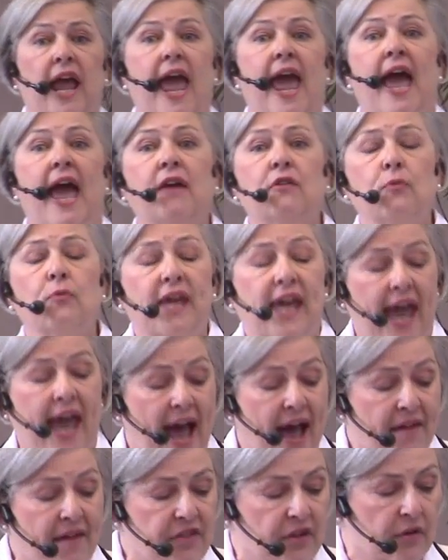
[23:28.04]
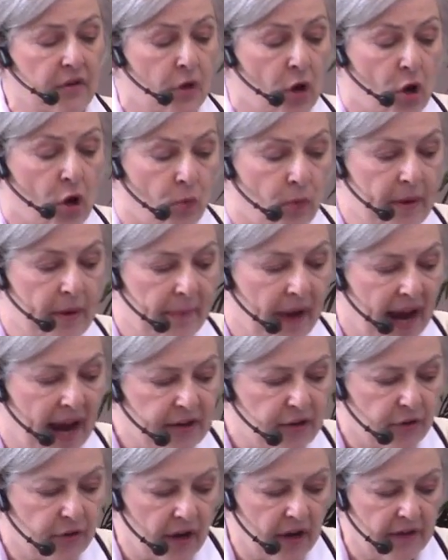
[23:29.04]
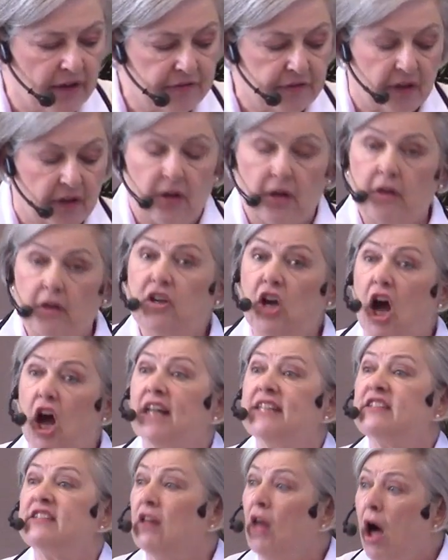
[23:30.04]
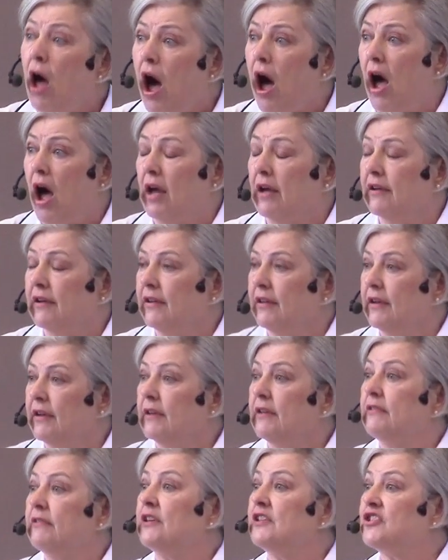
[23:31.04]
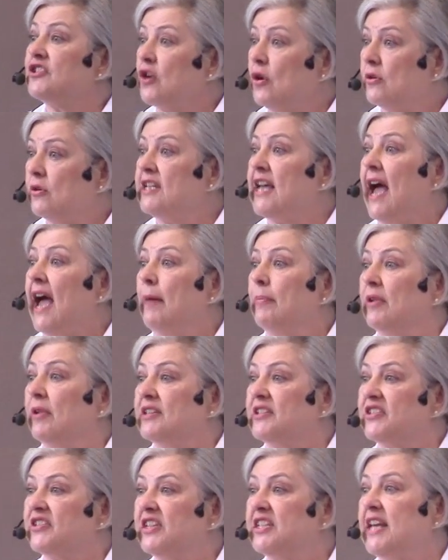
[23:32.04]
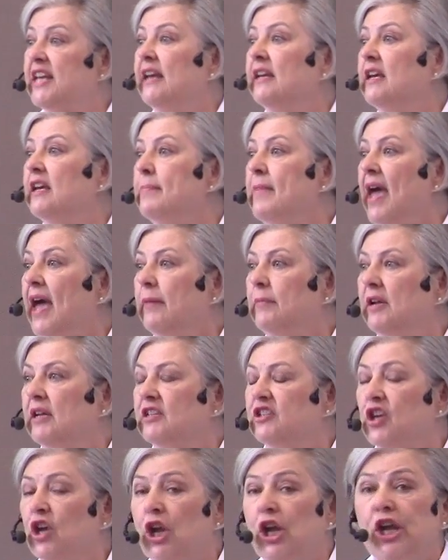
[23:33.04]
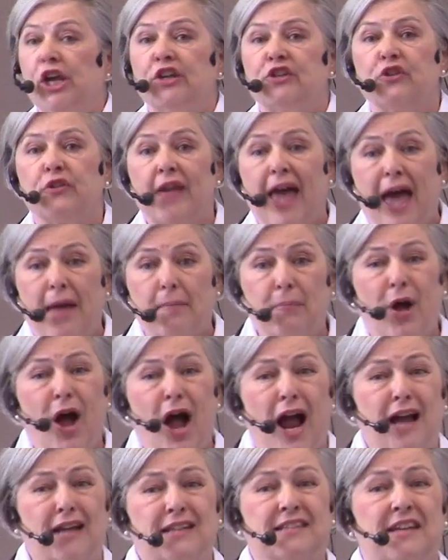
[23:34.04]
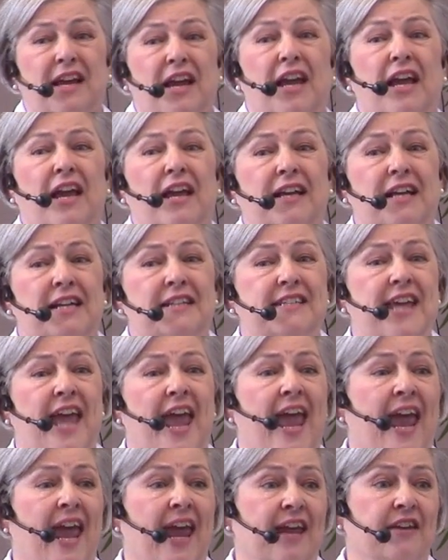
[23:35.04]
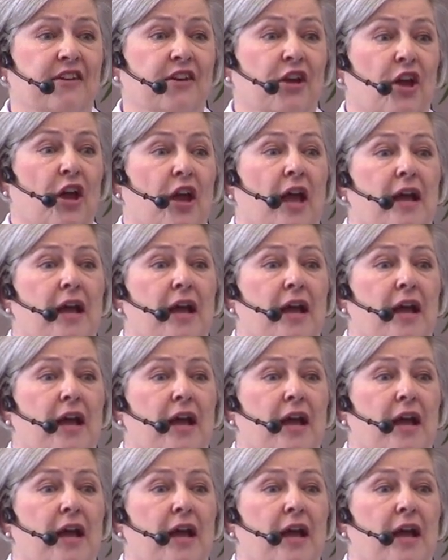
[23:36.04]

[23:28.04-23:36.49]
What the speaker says: And we have the reminder of God's law, the stone tablets, the 10 Commandments. So that box contained